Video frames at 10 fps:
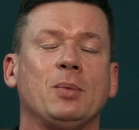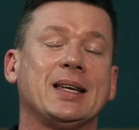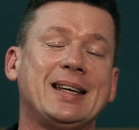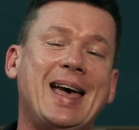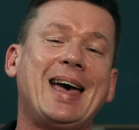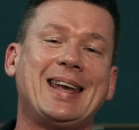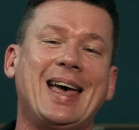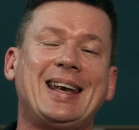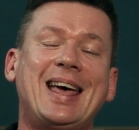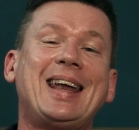with a na
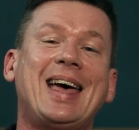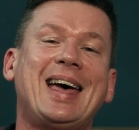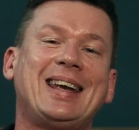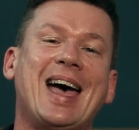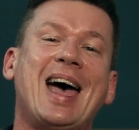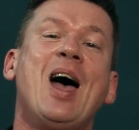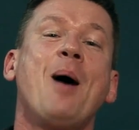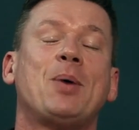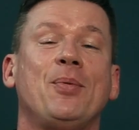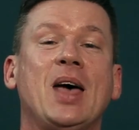na na na na,
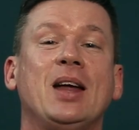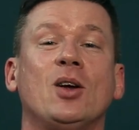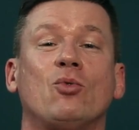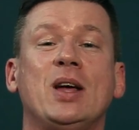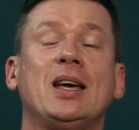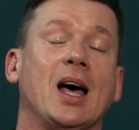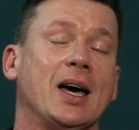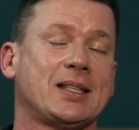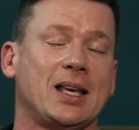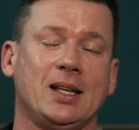but then
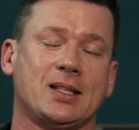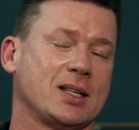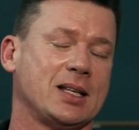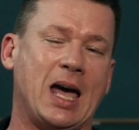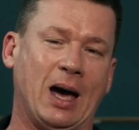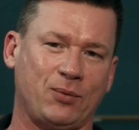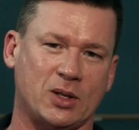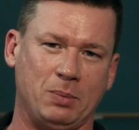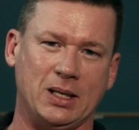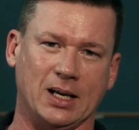realize it doesn't have
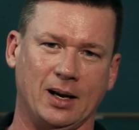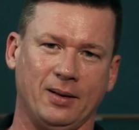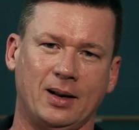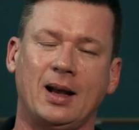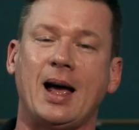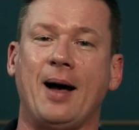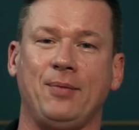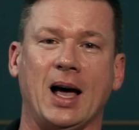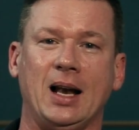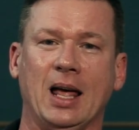to be done at
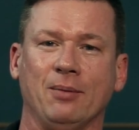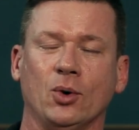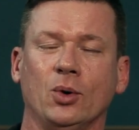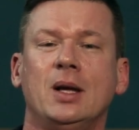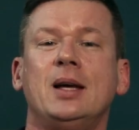that level